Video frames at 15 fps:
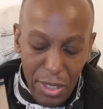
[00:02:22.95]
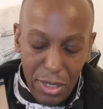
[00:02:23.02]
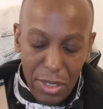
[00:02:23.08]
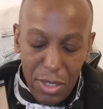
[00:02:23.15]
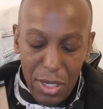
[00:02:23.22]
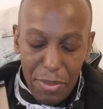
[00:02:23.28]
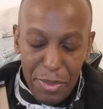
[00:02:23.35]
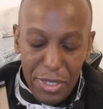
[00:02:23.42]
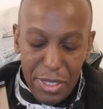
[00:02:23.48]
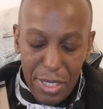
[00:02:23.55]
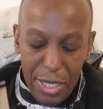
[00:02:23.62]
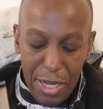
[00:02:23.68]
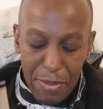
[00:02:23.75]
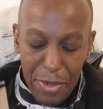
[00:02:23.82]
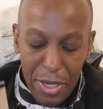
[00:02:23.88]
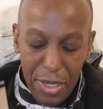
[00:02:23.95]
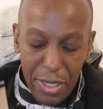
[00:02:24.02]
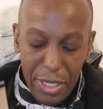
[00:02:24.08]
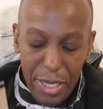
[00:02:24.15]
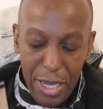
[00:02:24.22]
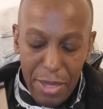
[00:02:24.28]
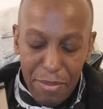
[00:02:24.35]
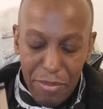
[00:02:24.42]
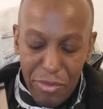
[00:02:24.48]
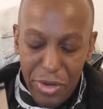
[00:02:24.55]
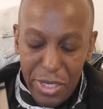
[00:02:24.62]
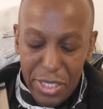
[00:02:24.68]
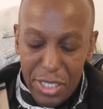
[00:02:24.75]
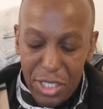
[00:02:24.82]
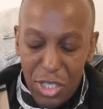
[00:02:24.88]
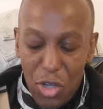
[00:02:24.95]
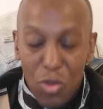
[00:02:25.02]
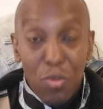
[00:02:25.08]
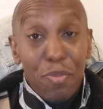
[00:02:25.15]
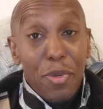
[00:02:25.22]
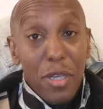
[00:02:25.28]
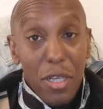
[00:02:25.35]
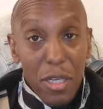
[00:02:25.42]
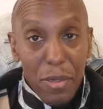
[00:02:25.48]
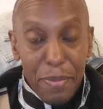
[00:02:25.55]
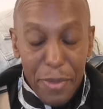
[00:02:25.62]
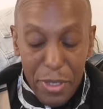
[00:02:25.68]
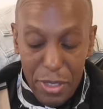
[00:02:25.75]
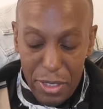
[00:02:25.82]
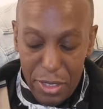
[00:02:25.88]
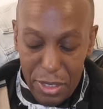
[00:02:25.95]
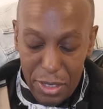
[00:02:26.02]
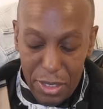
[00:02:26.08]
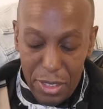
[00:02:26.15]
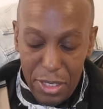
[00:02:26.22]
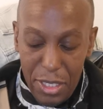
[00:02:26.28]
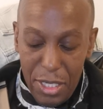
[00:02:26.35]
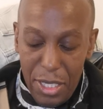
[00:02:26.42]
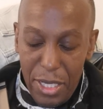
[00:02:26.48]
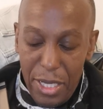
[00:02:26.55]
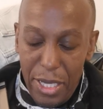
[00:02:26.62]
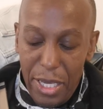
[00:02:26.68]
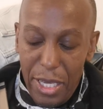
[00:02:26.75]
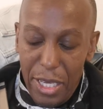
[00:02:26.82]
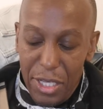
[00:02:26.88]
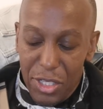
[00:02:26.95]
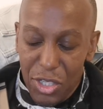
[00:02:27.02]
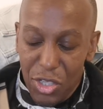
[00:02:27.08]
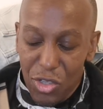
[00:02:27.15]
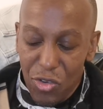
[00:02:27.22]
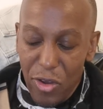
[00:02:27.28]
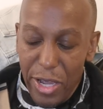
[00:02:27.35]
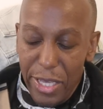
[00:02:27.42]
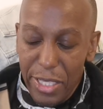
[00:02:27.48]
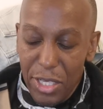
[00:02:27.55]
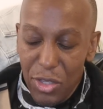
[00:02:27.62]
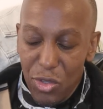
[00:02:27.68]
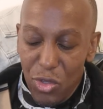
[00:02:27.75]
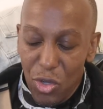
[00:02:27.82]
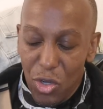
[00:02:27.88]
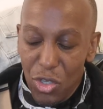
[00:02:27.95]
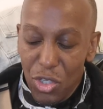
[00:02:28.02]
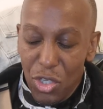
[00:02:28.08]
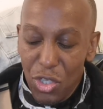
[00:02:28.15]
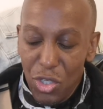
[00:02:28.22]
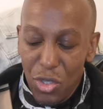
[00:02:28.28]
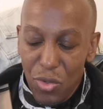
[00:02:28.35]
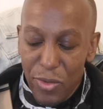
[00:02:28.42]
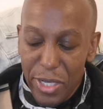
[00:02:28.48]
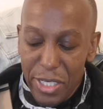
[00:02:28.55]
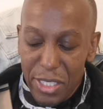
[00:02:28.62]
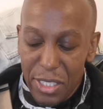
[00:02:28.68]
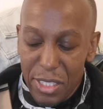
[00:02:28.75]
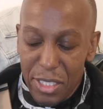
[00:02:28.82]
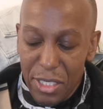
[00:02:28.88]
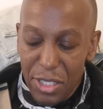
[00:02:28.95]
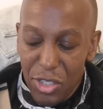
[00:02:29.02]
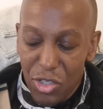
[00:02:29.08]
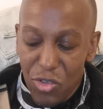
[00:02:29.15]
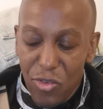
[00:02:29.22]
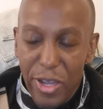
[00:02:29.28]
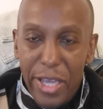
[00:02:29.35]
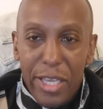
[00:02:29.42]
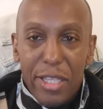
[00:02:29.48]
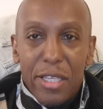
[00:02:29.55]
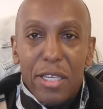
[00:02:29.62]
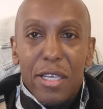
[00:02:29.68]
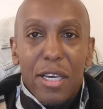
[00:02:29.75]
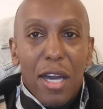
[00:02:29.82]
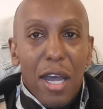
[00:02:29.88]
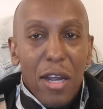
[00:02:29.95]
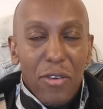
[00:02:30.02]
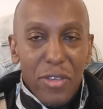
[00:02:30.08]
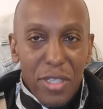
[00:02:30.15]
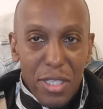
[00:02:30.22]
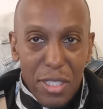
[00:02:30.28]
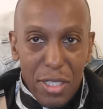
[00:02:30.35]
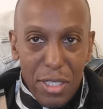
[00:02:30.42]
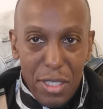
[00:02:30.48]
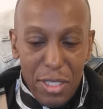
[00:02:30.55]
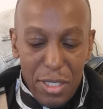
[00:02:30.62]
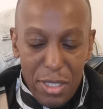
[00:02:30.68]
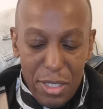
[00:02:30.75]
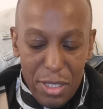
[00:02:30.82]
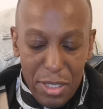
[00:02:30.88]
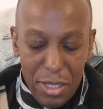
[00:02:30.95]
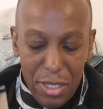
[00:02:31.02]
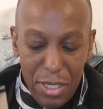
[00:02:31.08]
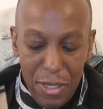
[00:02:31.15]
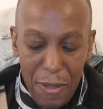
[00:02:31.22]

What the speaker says: So let me say that part again. BRICS' sole purpose is to trade in non-US trade currencies.